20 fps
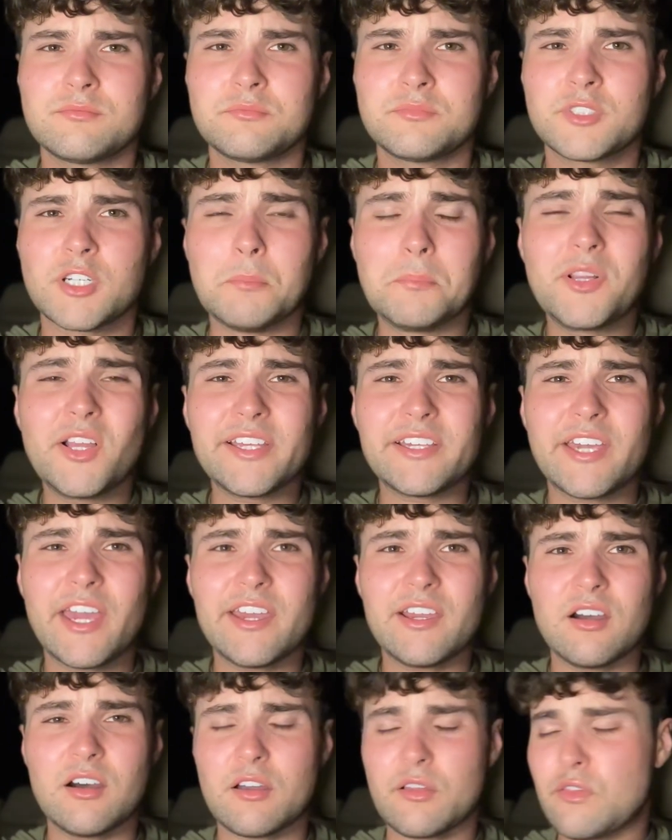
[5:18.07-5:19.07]
Complete
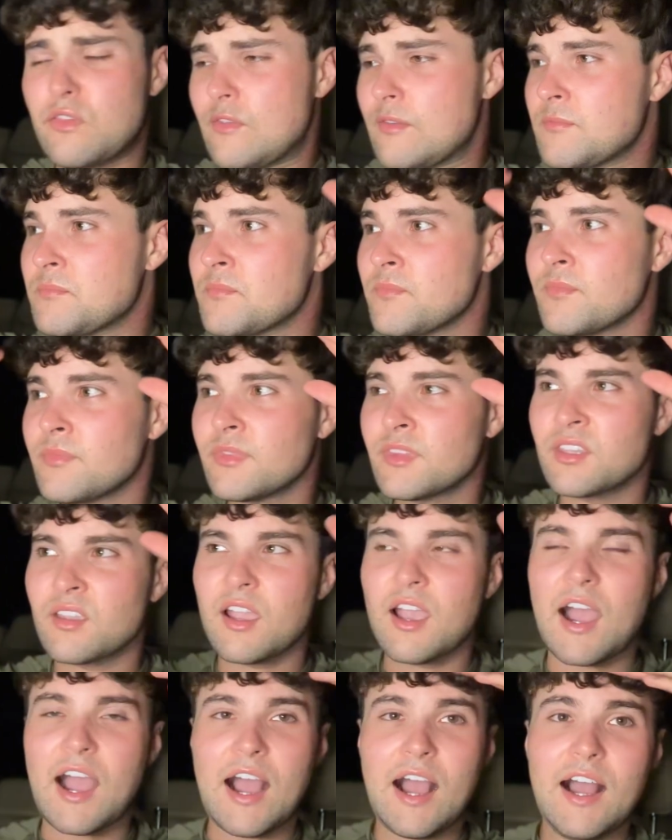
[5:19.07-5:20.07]
chaos.
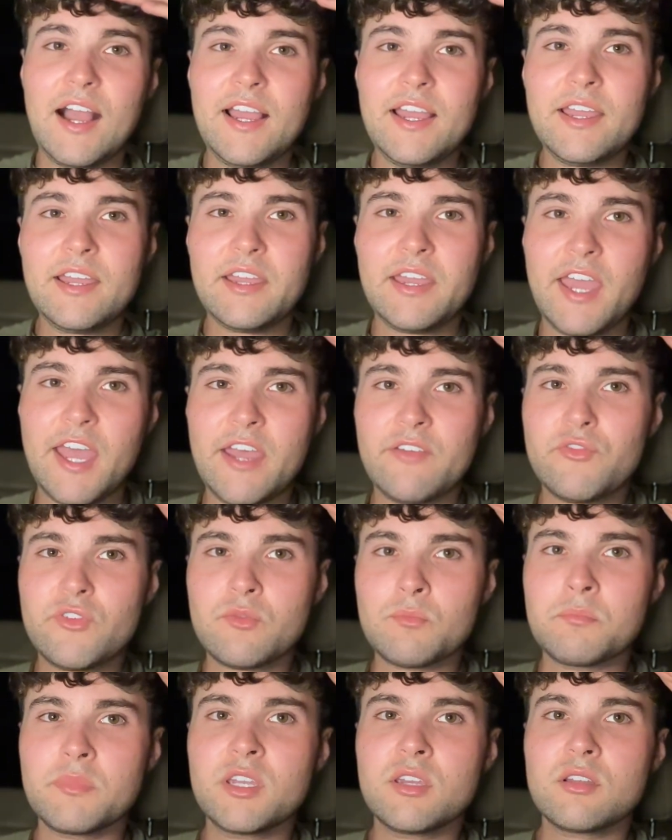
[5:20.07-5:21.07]
I
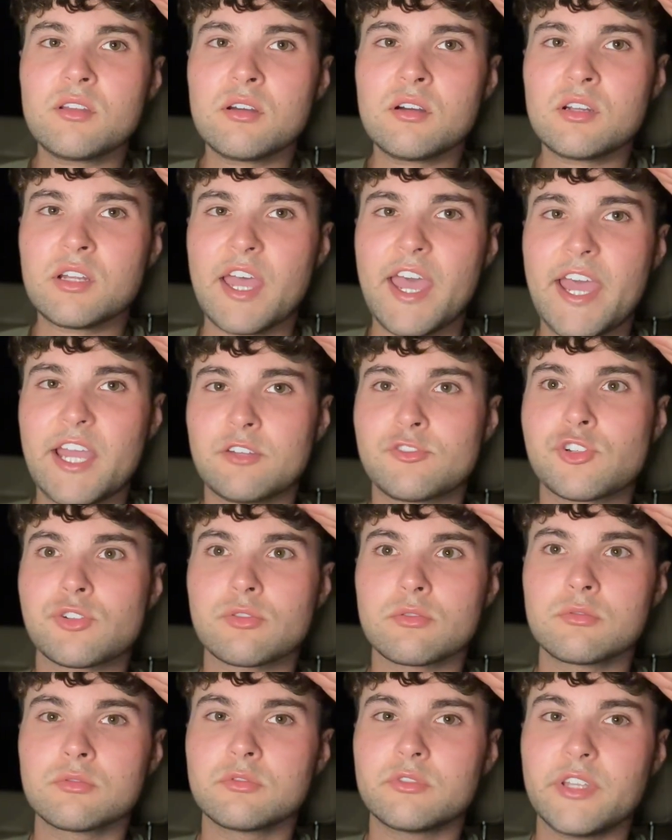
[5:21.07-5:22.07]
haven't been on an
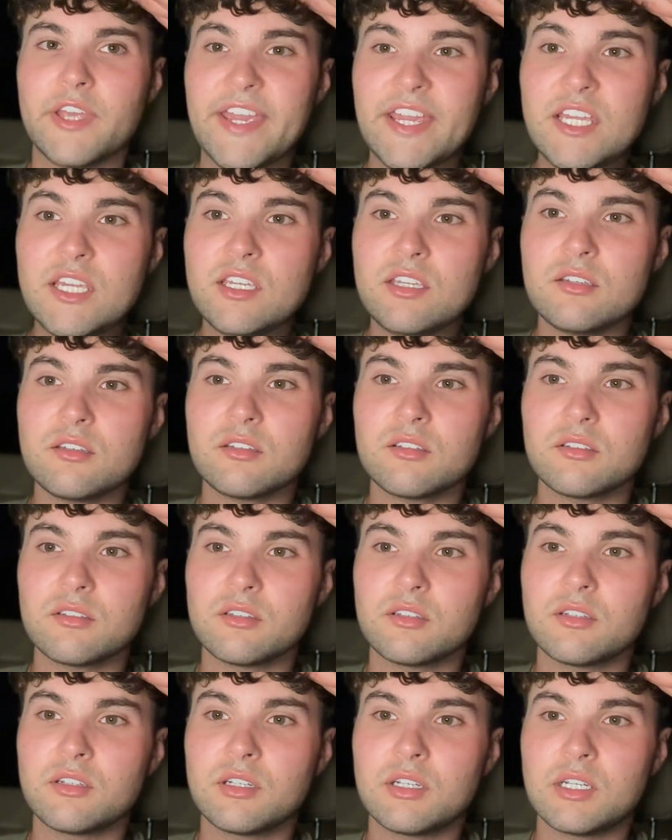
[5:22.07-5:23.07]
actual date
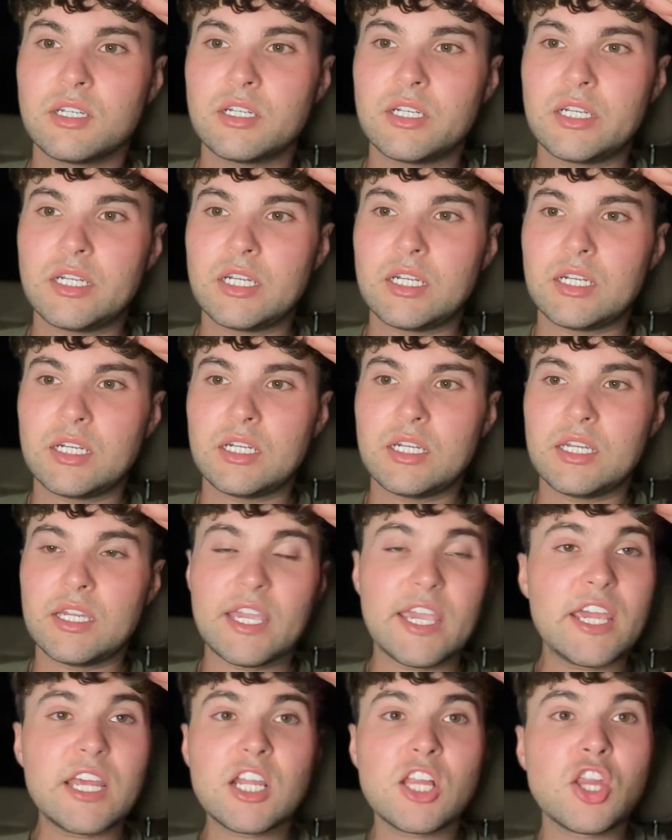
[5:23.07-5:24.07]

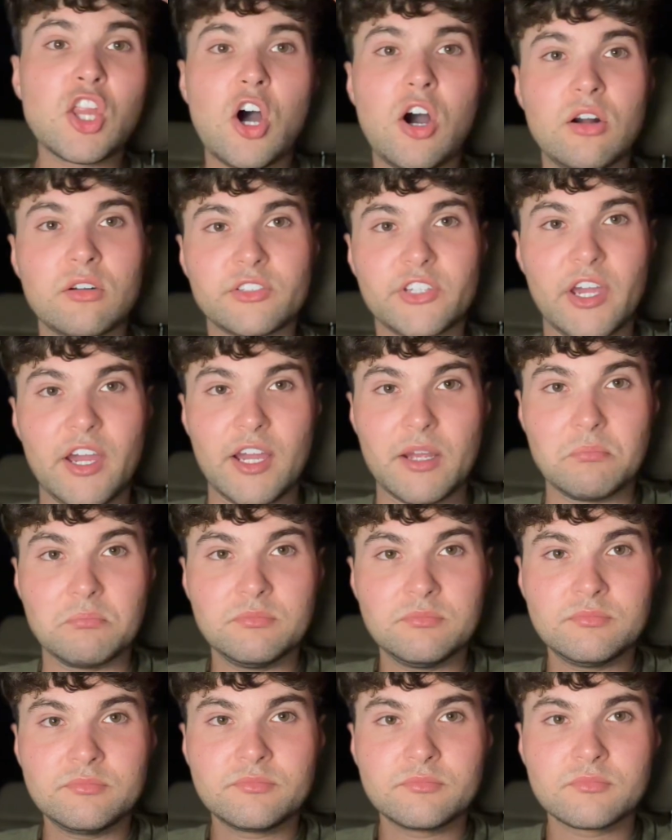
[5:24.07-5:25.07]
in a long time.
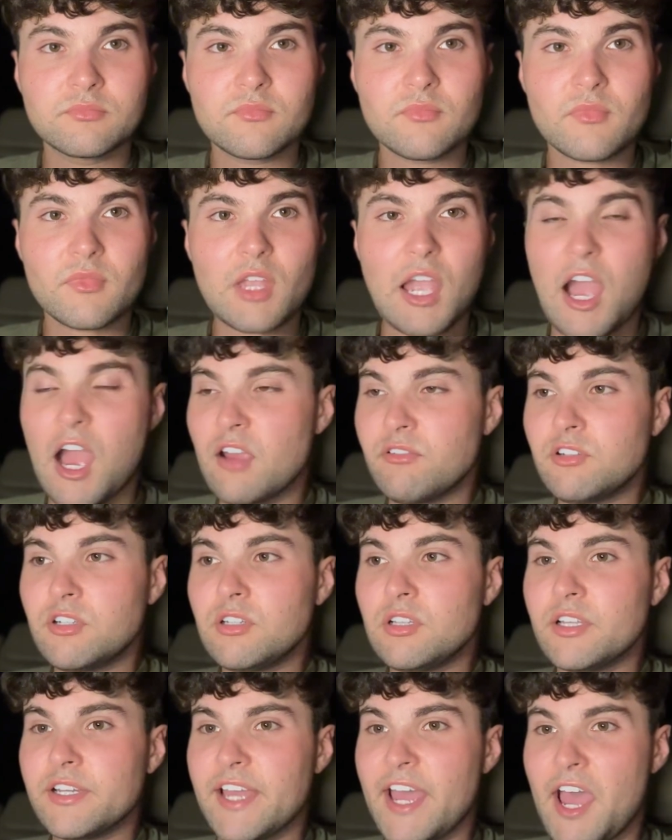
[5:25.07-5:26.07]
I
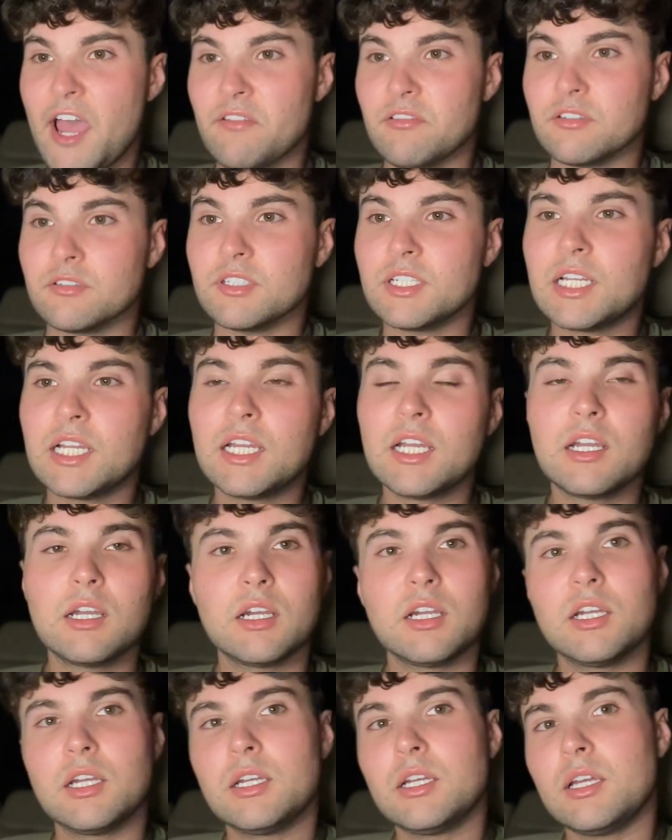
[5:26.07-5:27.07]
really haven't.
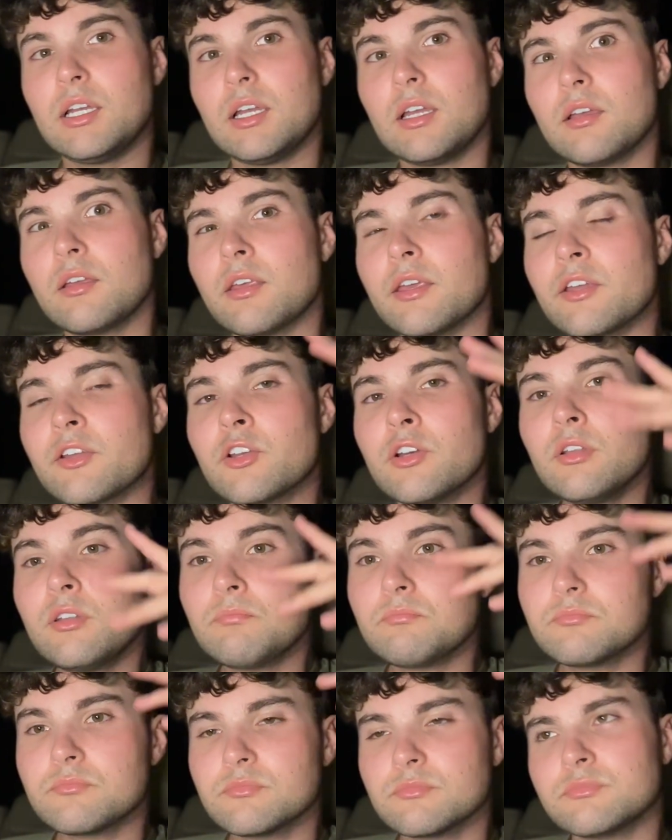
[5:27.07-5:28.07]
It could
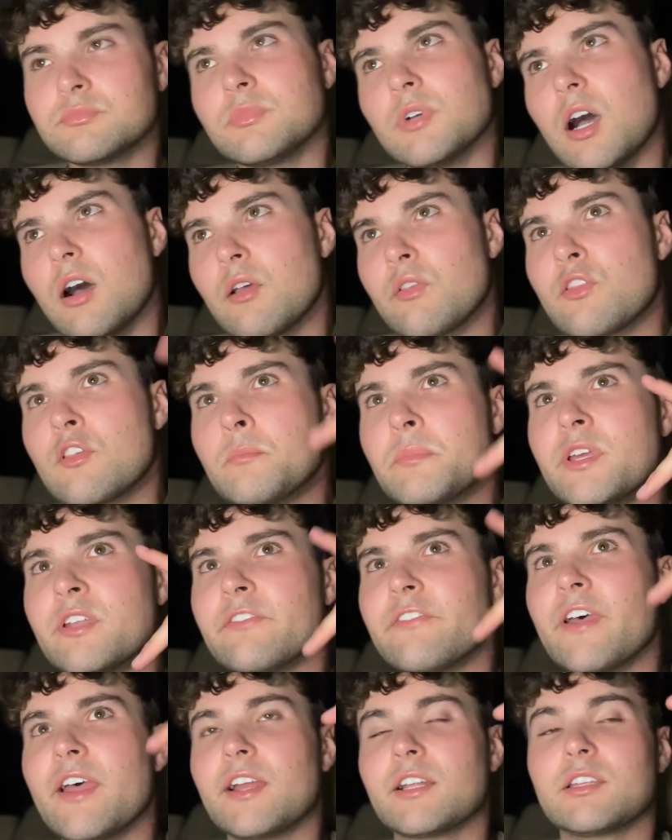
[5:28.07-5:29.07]
also be the
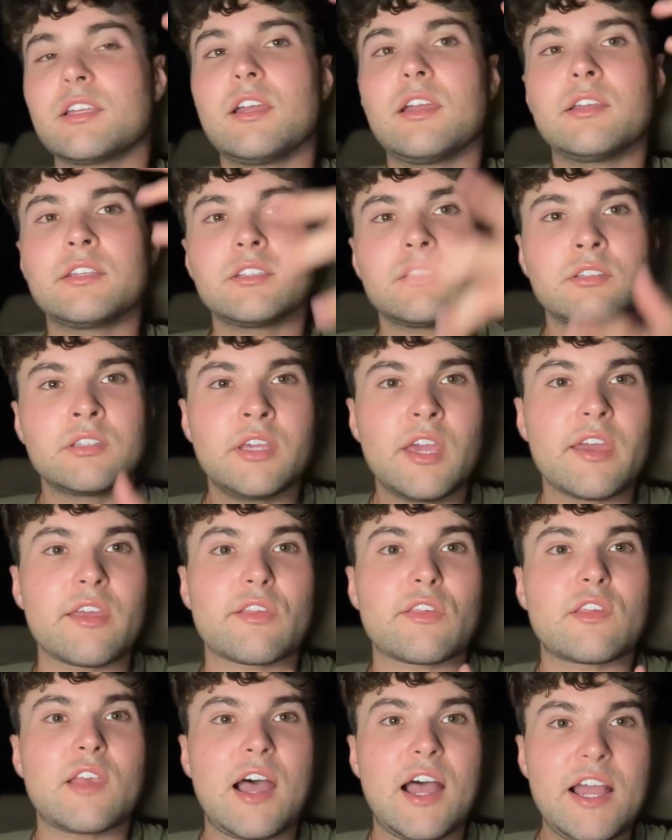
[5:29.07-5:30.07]
fact,
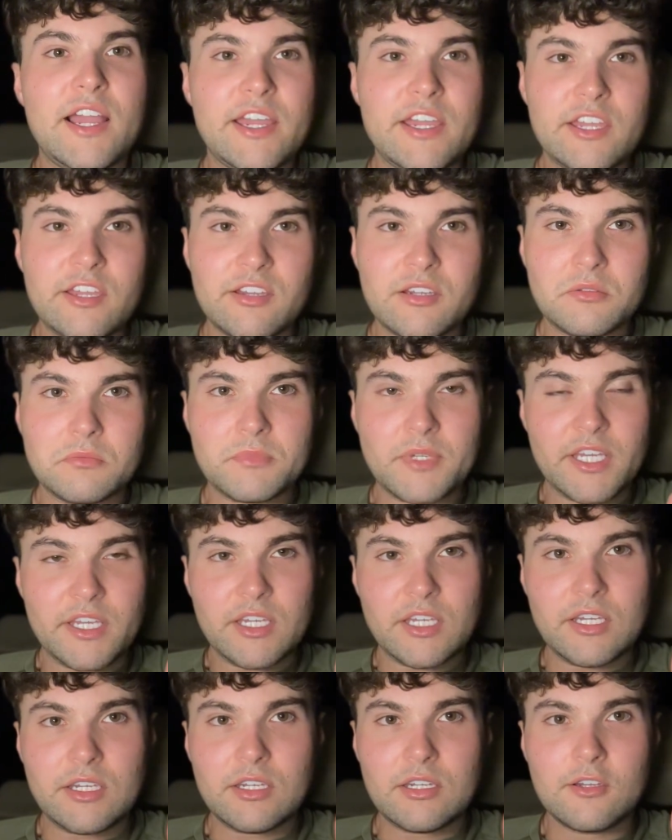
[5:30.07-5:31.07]
yes, I am
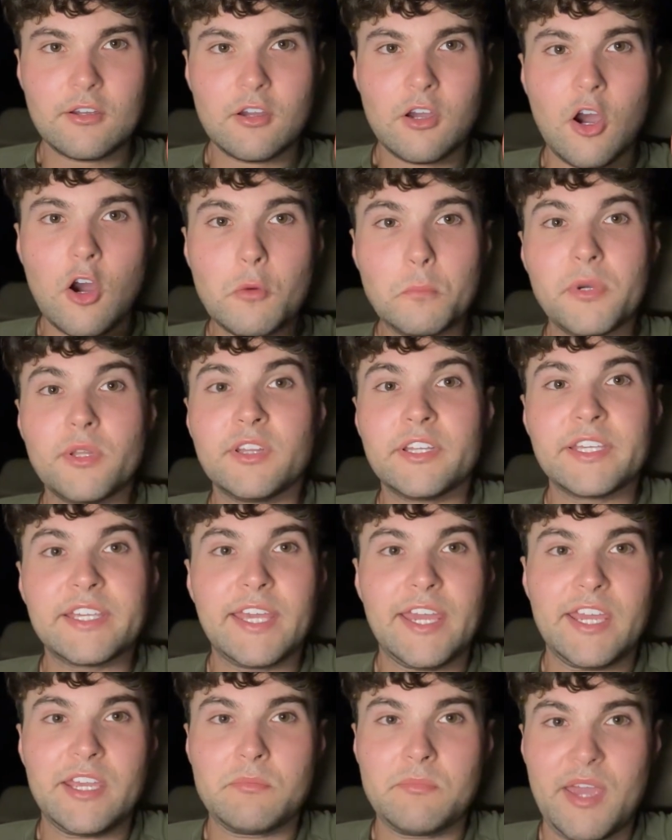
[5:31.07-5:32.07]
a openly
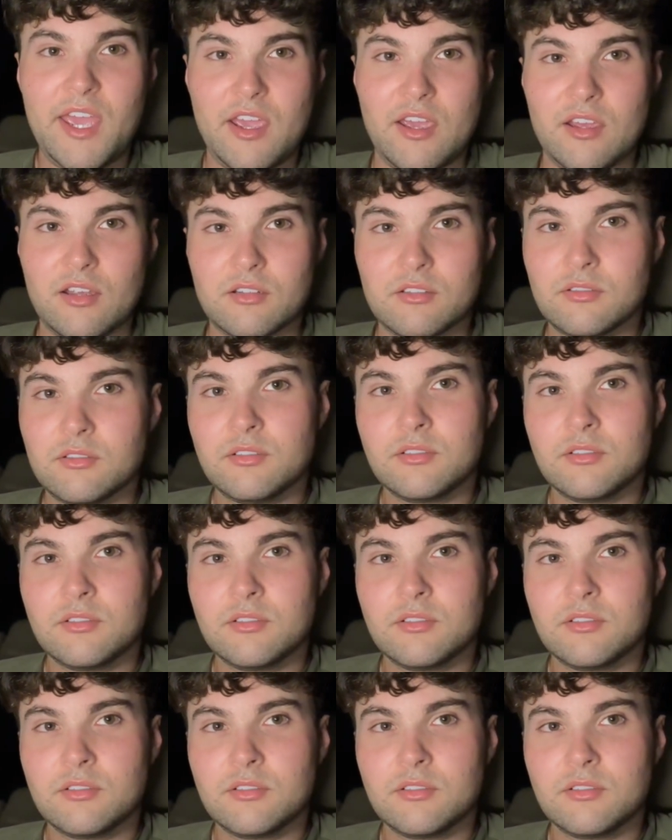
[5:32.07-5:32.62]
gay man